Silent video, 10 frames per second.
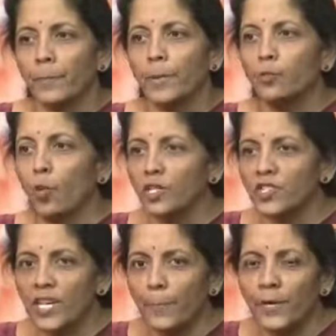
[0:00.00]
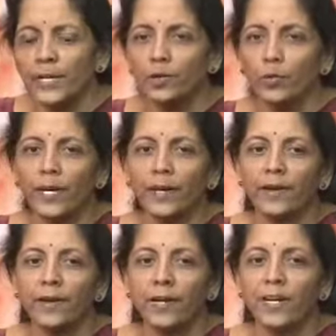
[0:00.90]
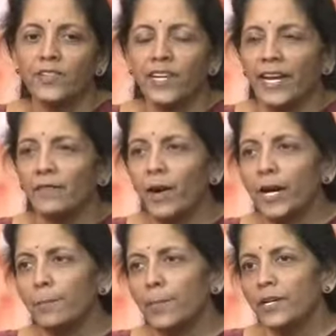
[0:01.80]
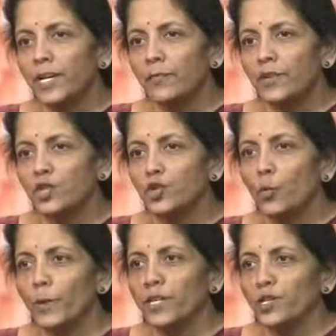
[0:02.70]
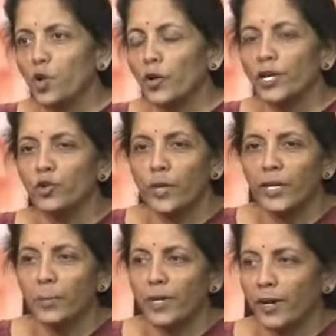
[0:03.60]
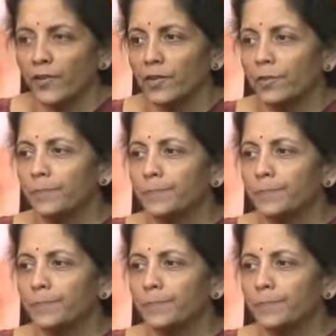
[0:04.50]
But what is happening today is an environment in which nobody is talking to anybody other.